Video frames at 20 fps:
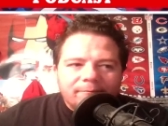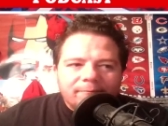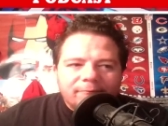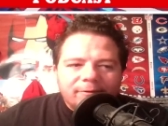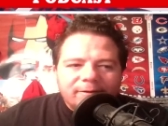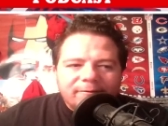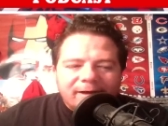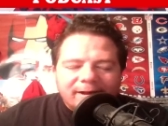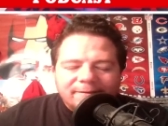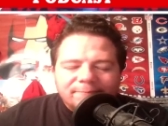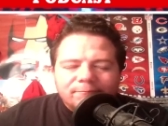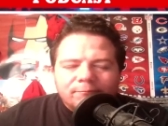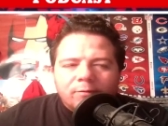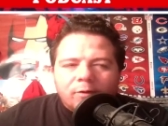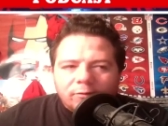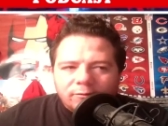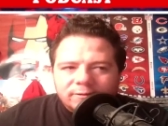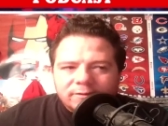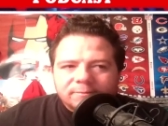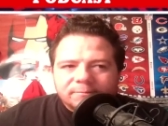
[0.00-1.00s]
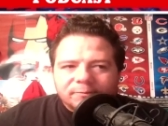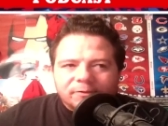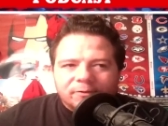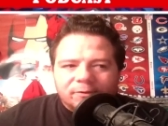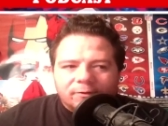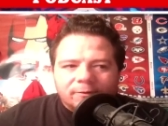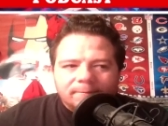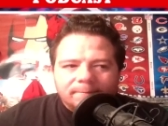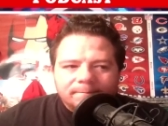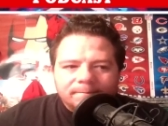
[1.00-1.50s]
we've had
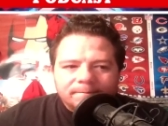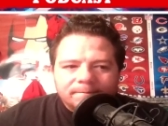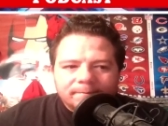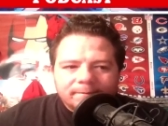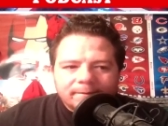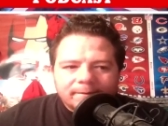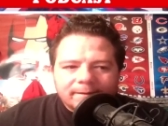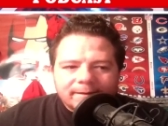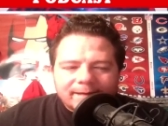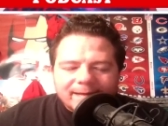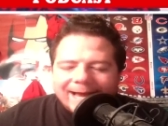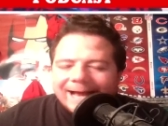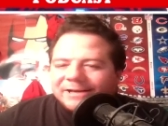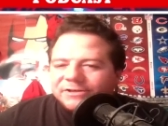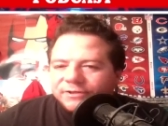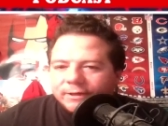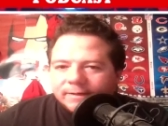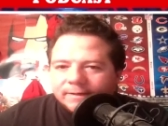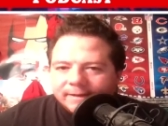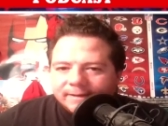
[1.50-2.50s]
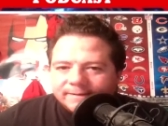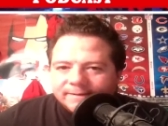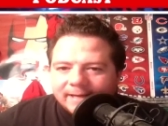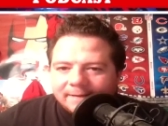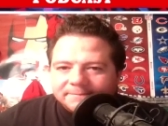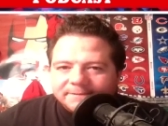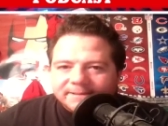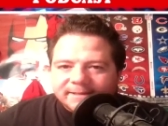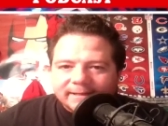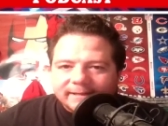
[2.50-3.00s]
multiple cash in
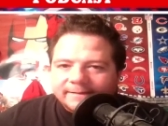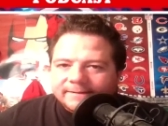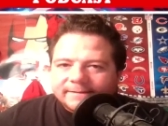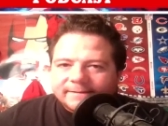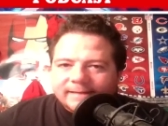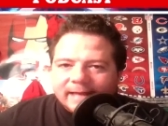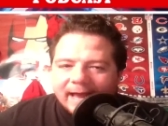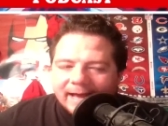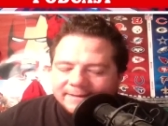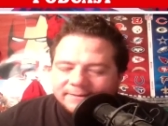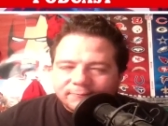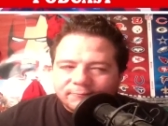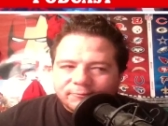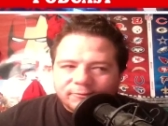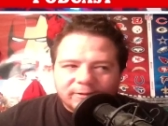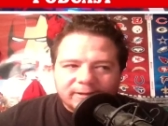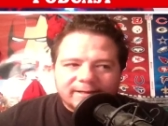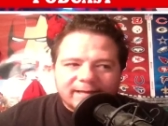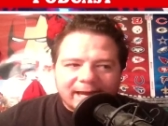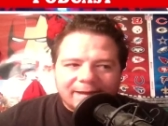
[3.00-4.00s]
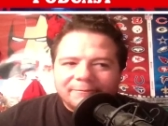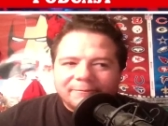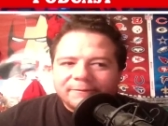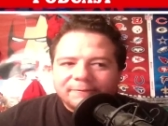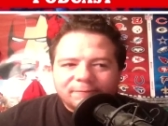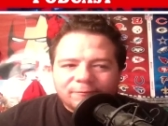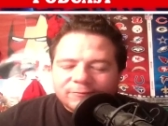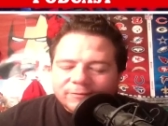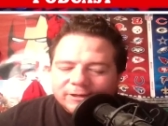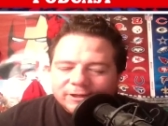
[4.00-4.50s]
attempts and it hasn't really came
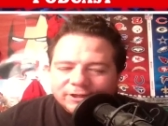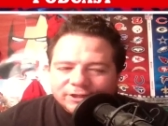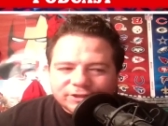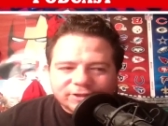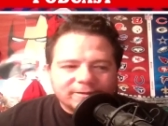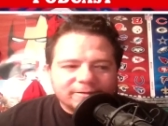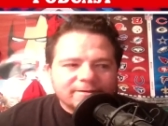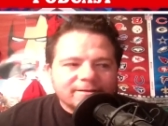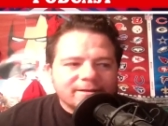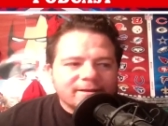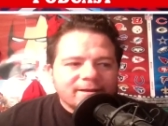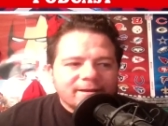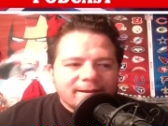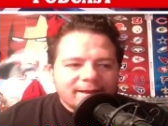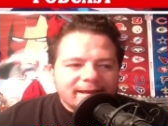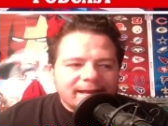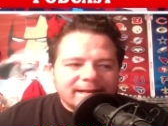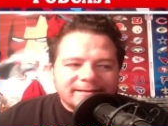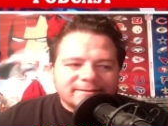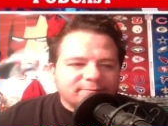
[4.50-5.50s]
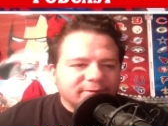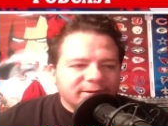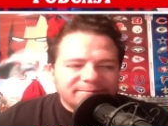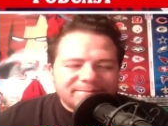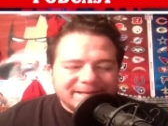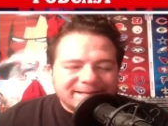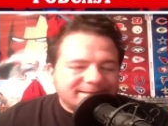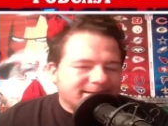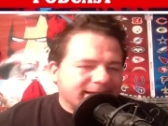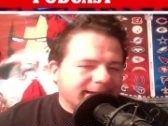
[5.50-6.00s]
in fruition it hasn't really
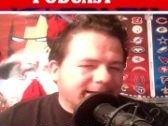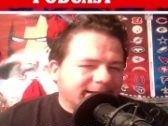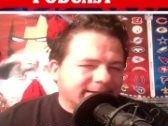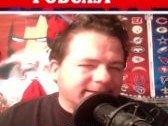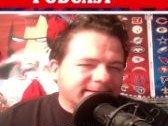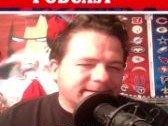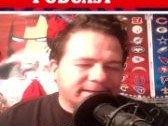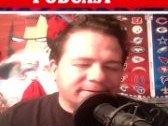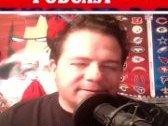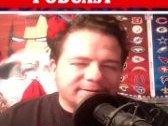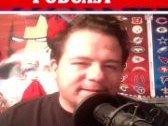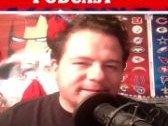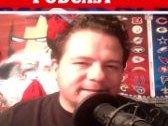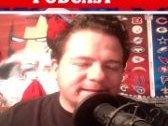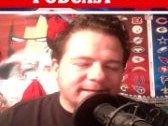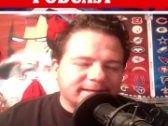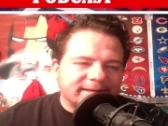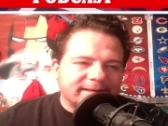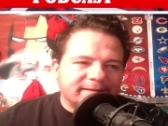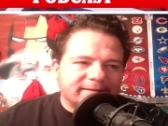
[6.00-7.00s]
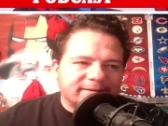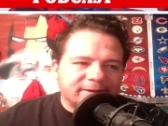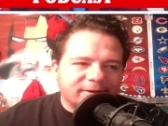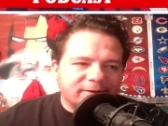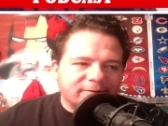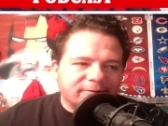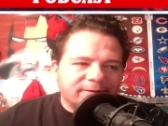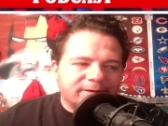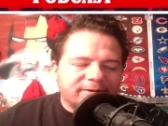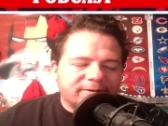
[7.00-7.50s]
been taken seriously and you
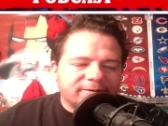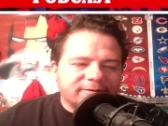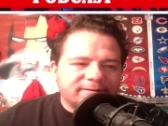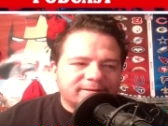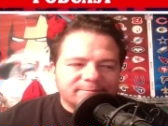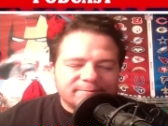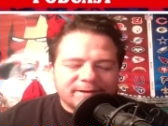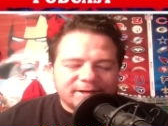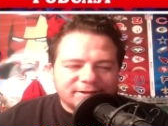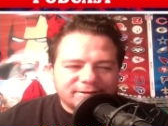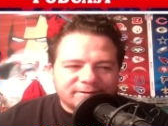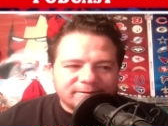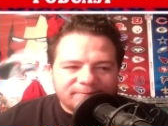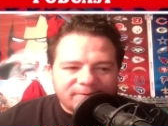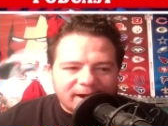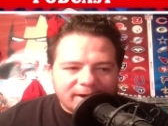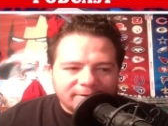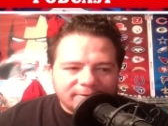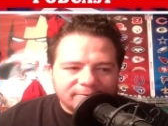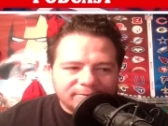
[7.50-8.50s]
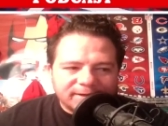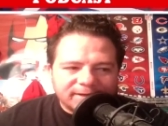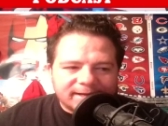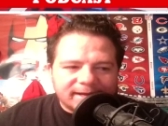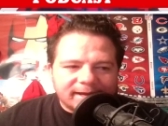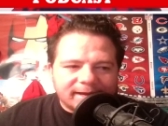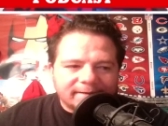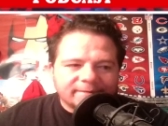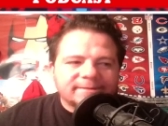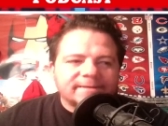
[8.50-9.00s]
know it could diminish the value of the
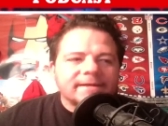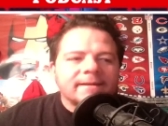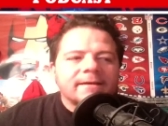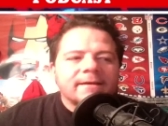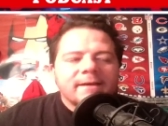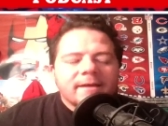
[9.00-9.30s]
case